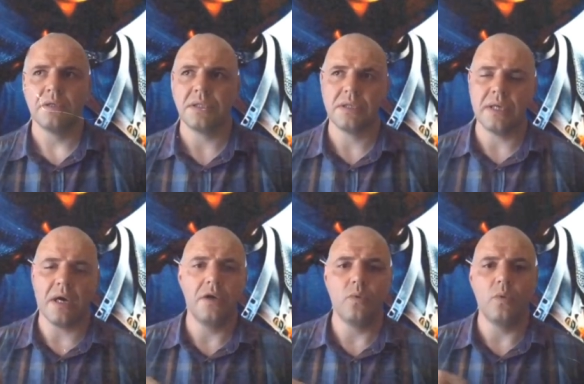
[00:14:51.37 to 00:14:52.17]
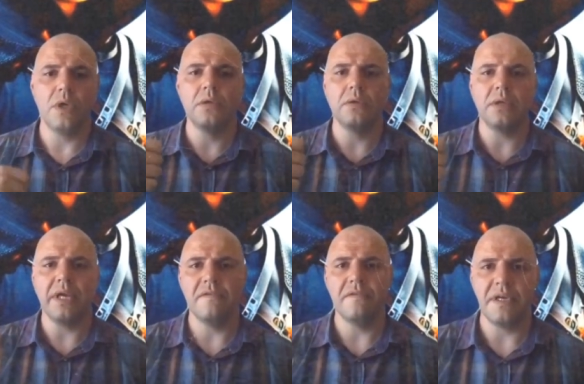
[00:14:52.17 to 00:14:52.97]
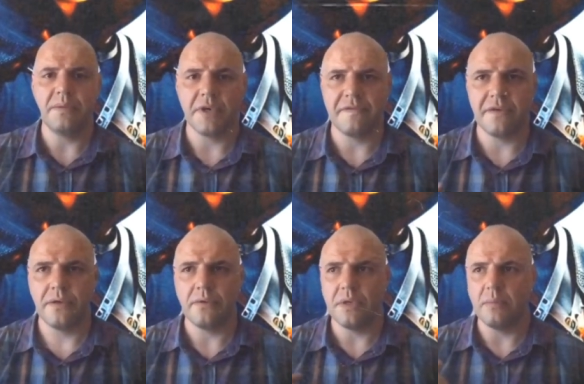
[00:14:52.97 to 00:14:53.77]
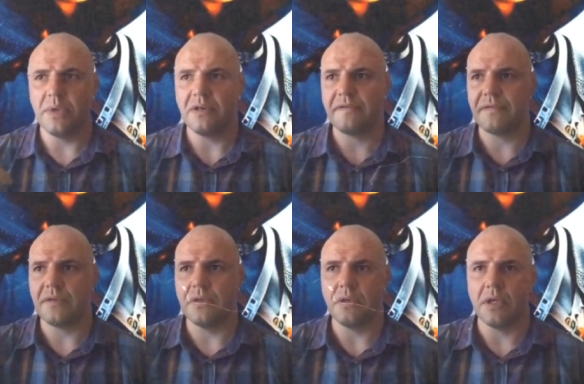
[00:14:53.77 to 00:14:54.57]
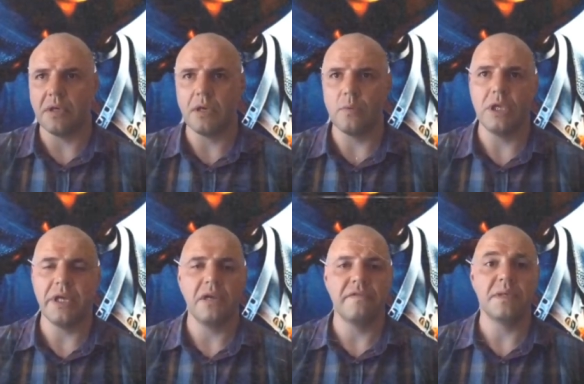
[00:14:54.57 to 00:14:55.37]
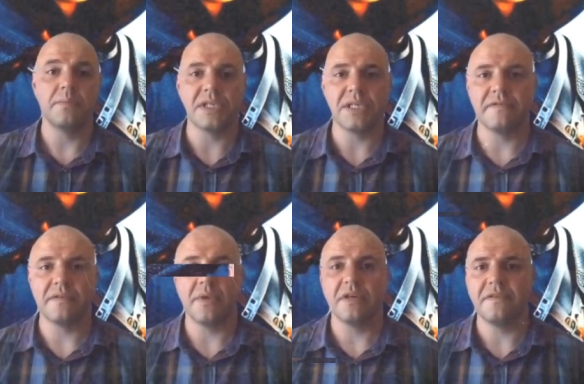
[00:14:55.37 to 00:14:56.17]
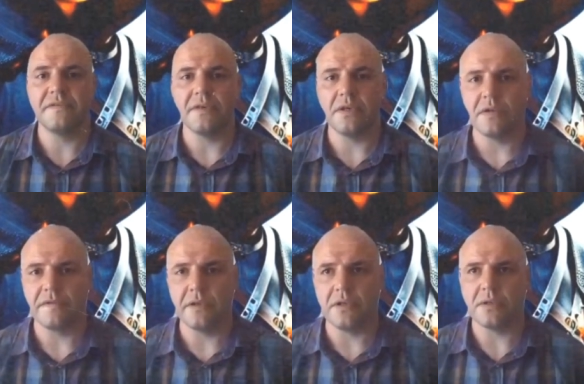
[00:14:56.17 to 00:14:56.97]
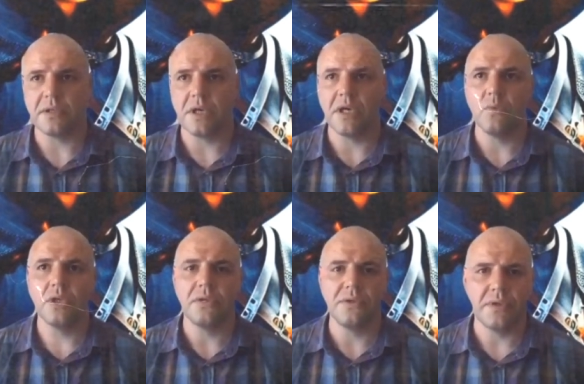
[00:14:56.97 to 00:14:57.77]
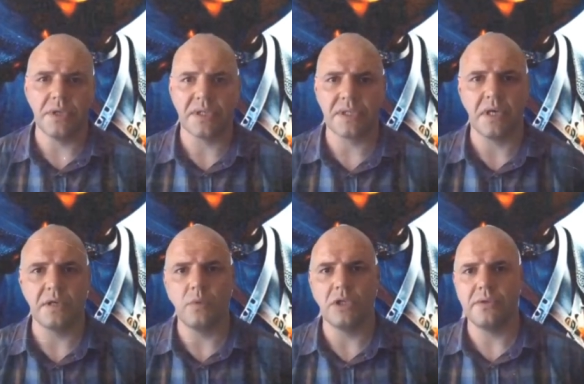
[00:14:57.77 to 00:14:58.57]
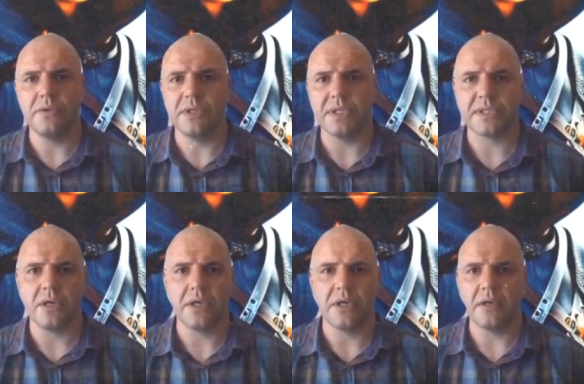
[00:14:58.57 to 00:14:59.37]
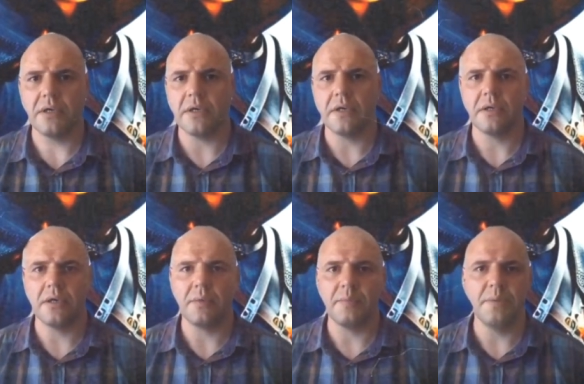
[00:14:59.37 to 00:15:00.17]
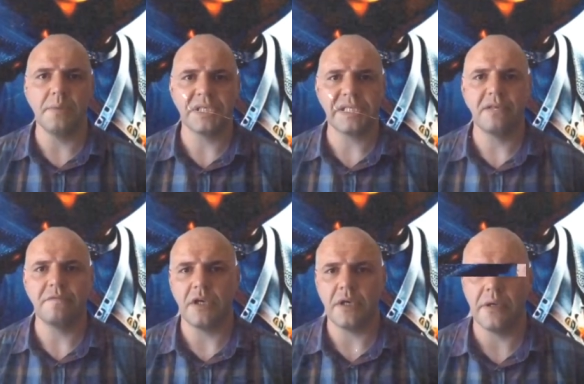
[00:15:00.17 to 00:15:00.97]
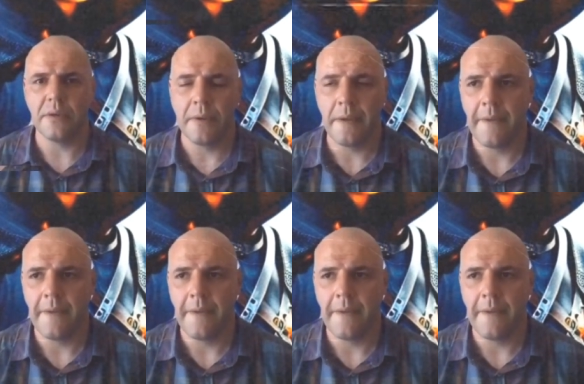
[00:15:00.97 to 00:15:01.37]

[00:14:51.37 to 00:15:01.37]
He said, I will elevate my throne above, I, I will elevate myself above the throne of God. I will do this. I will do this. I, I, I, I. Me, myself, I.